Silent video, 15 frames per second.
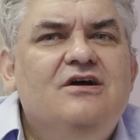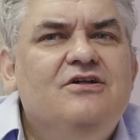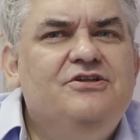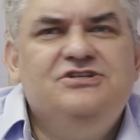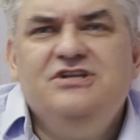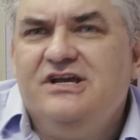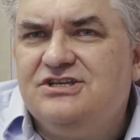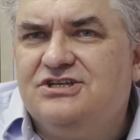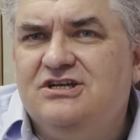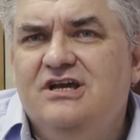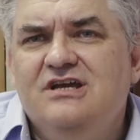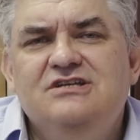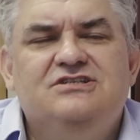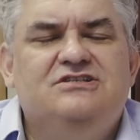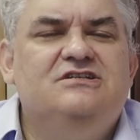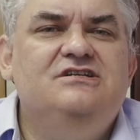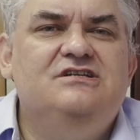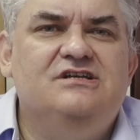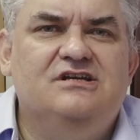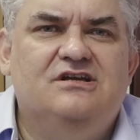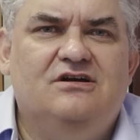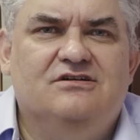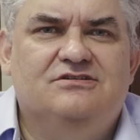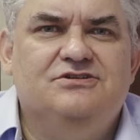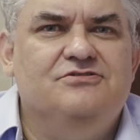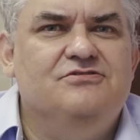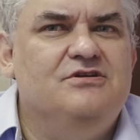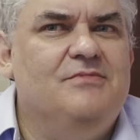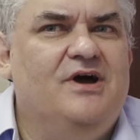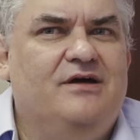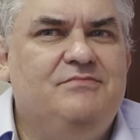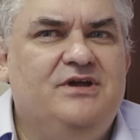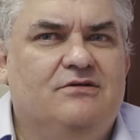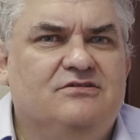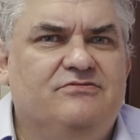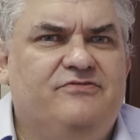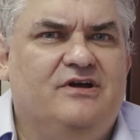There's an XKCD cartoon you might be able to